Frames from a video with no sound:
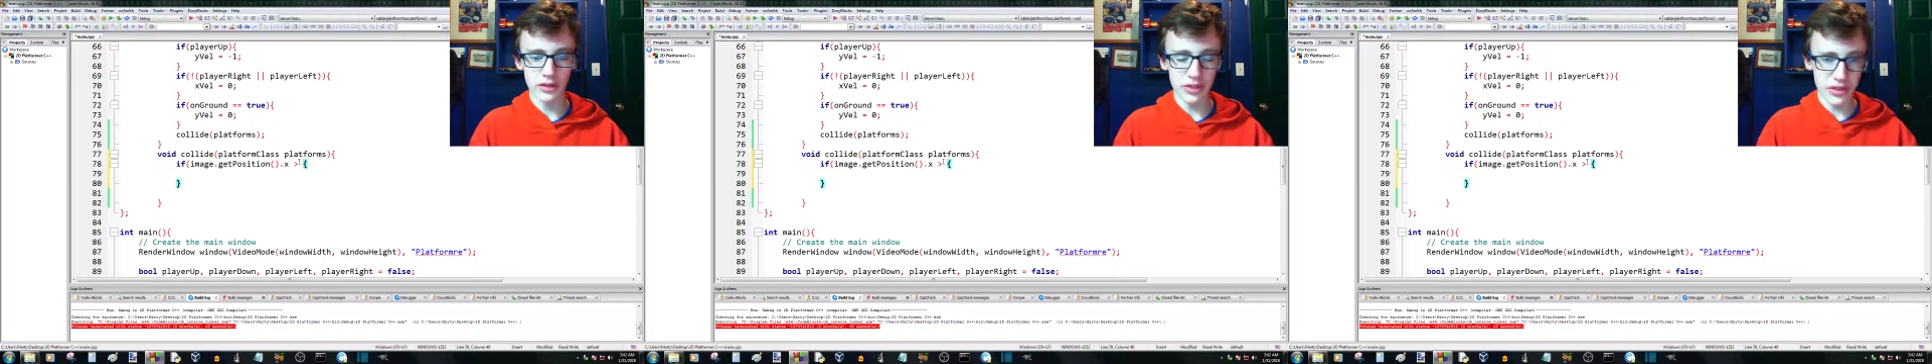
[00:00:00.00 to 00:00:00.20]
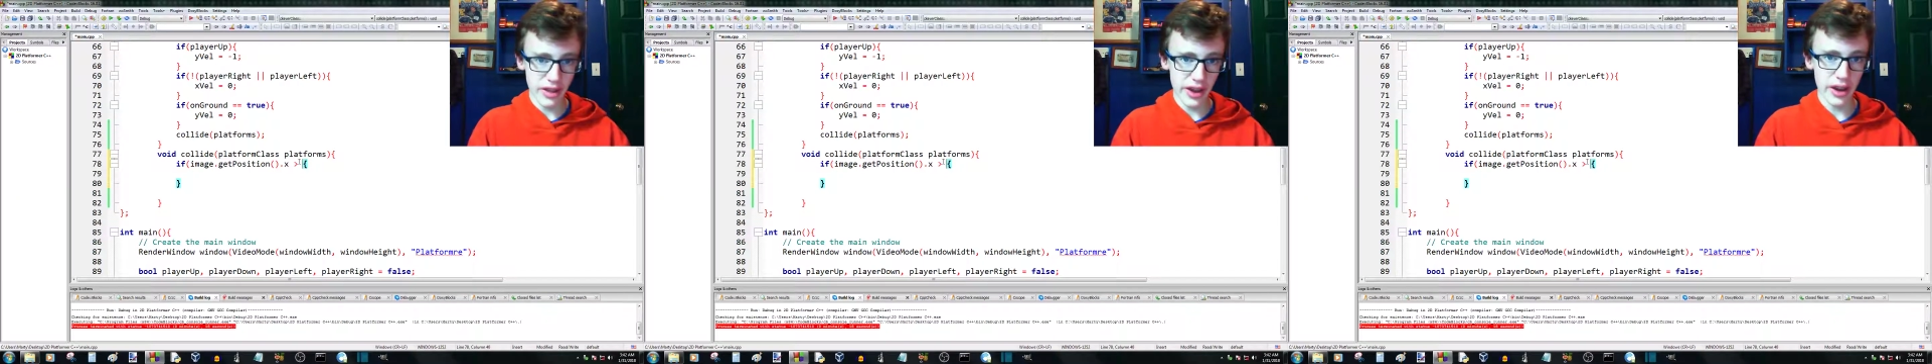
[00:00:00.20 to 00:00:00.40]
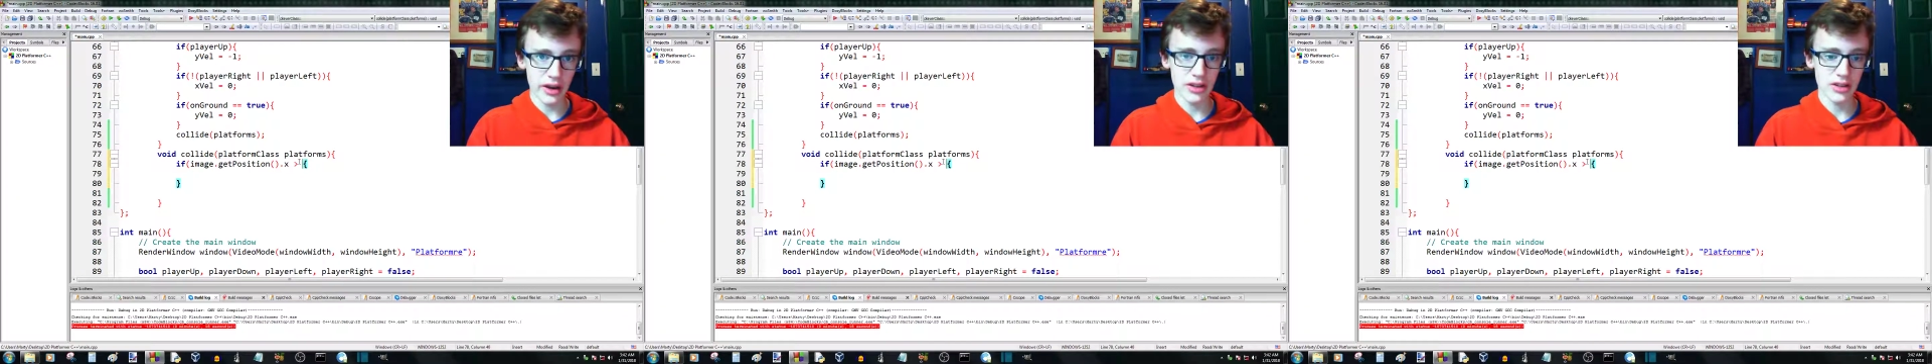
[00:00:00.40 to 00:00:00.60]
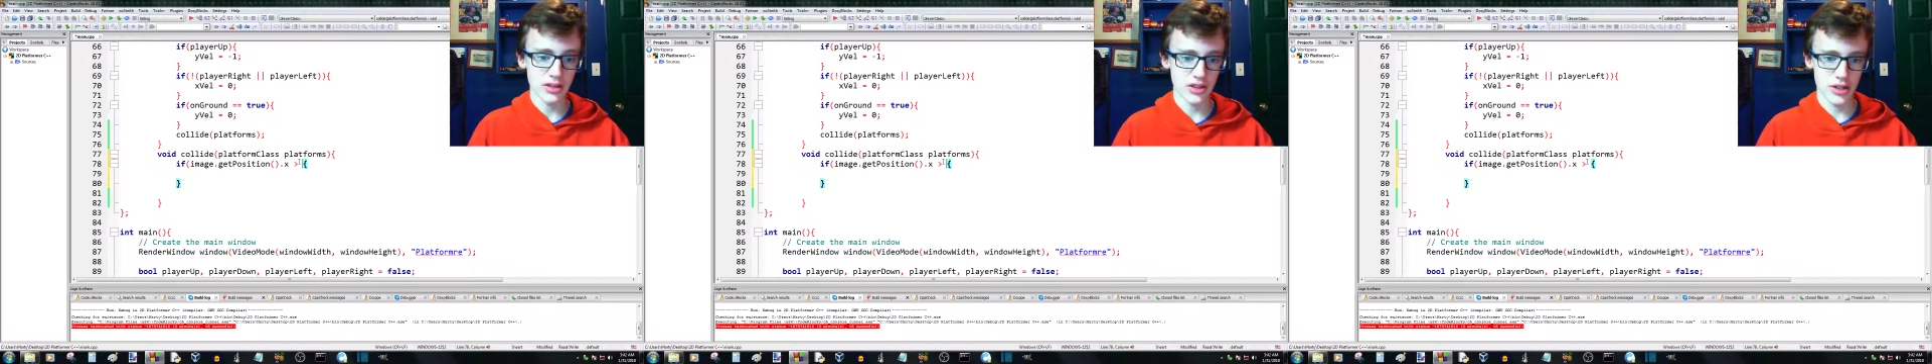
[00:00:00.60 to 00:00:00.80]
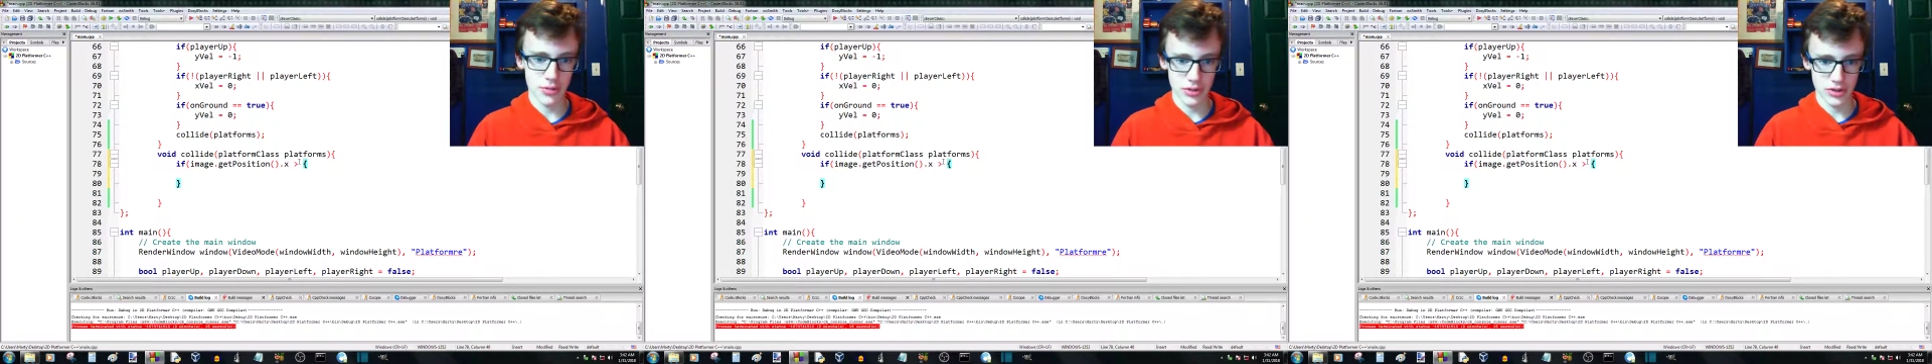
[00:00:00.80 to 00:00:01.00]
then
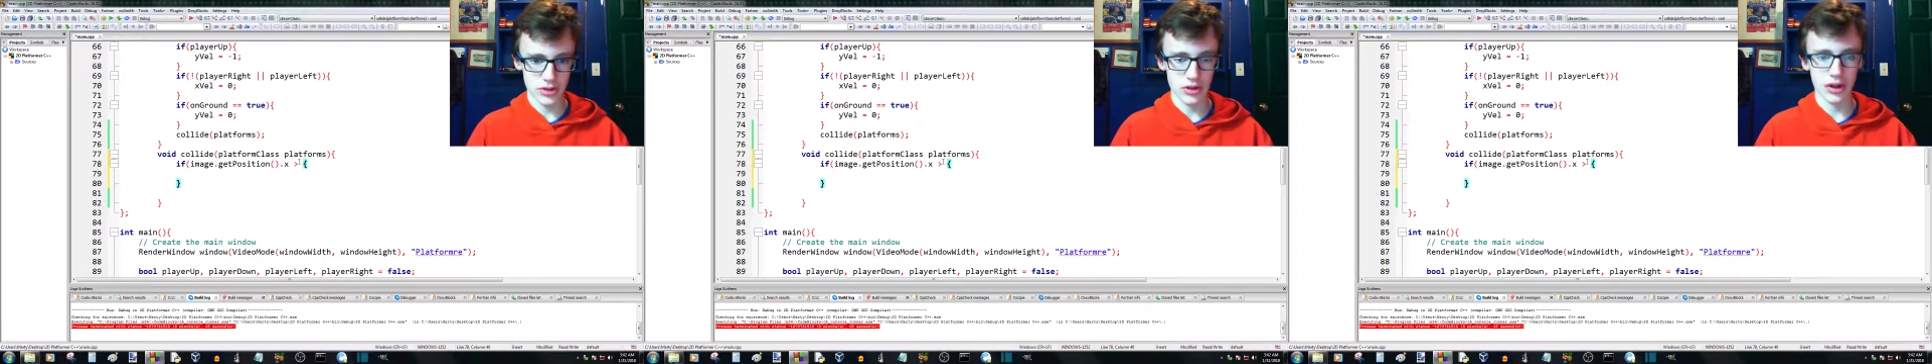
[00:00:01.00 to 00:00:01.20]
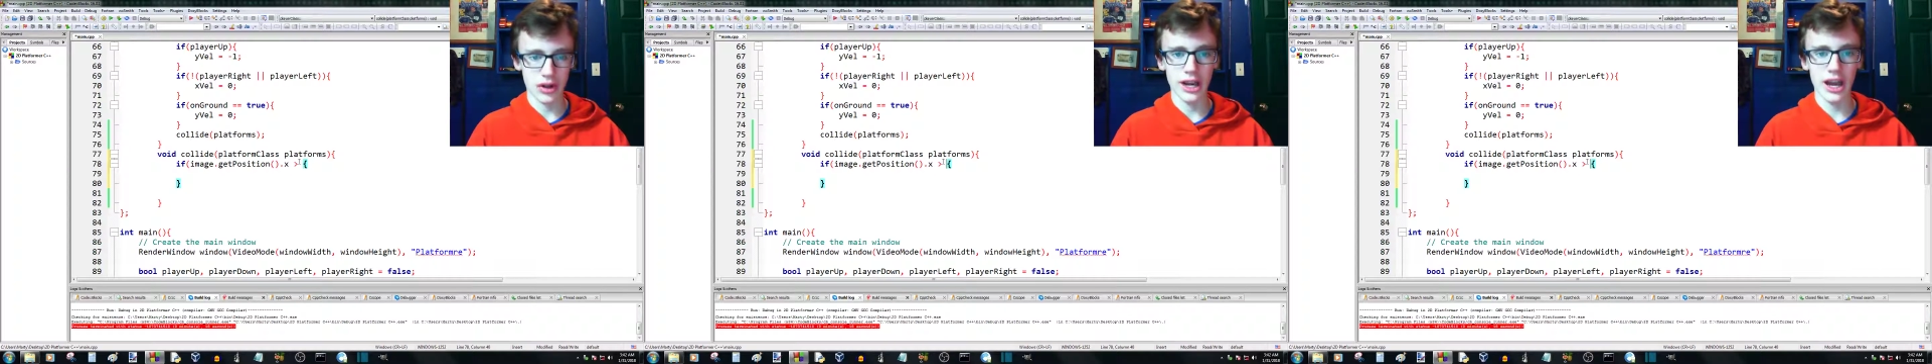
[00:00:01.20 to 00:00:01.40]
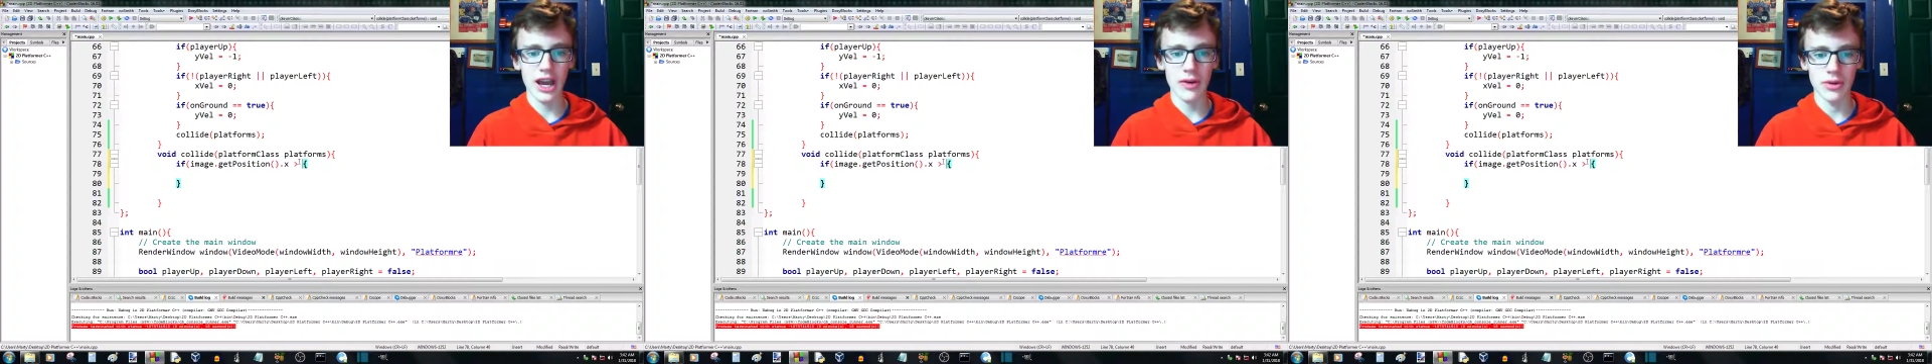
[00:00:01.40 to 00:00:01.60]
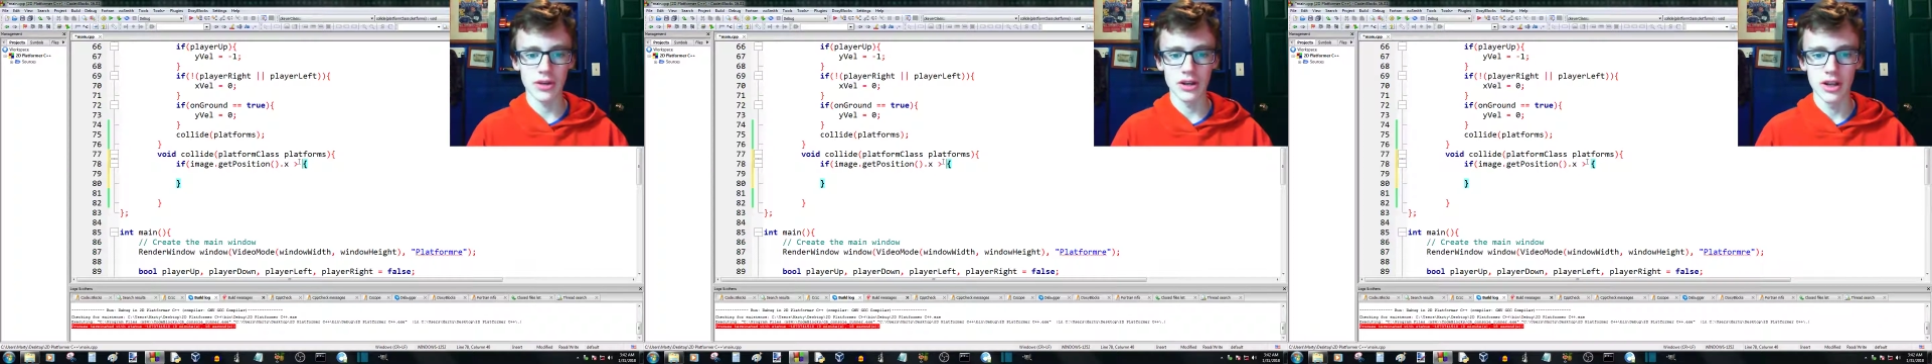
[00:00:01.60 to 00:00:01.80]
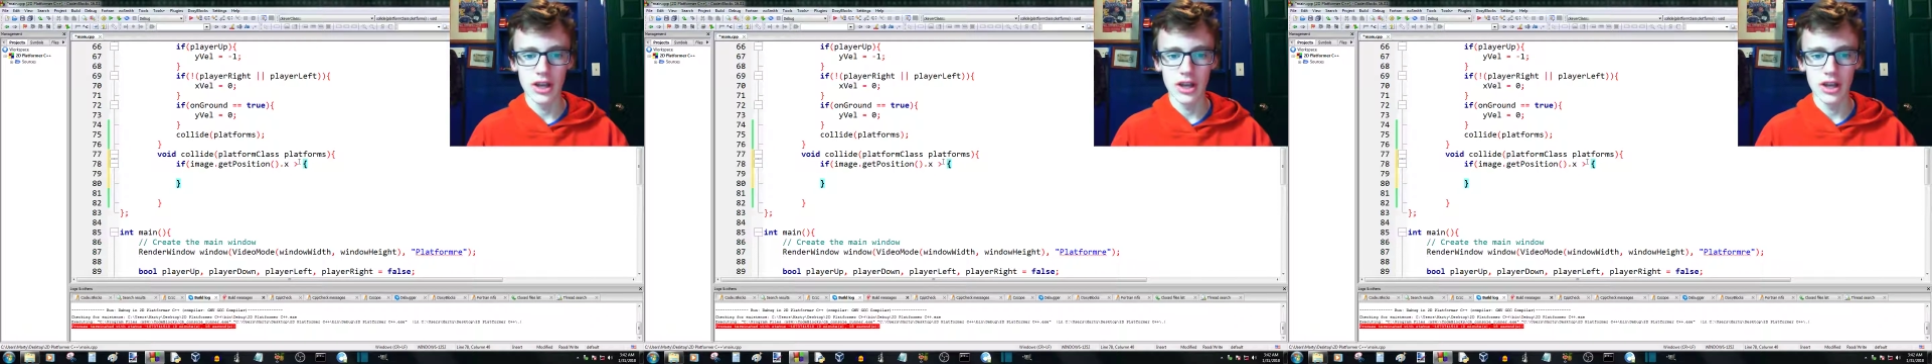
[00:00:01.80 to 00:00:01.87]
something's going to happen.